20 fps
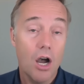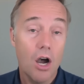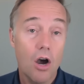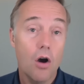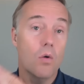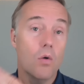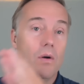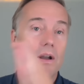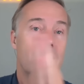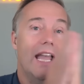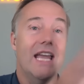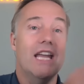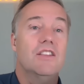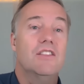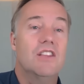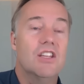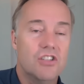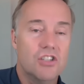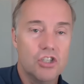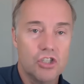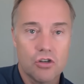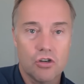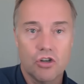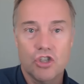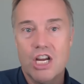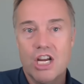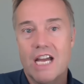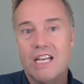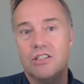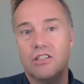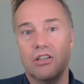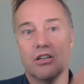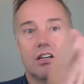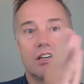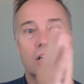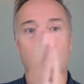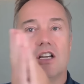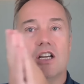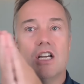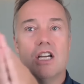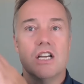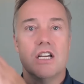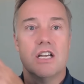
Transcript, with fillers: oh hey, this is your gender.